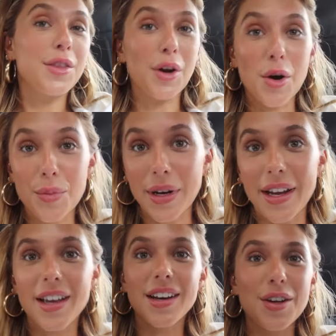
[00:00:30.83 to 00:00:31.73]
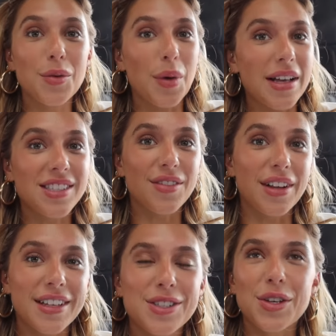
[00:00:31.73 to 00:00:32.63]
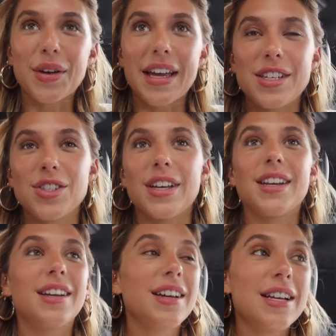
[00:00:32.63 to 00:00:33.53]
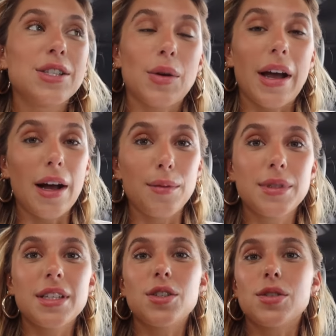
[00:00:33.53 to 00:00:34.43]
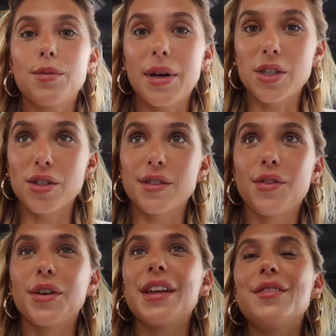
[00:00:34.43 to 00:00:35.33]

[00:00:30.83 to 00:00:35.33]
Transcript: They're opening a new West Village location, so I helped do some pictures for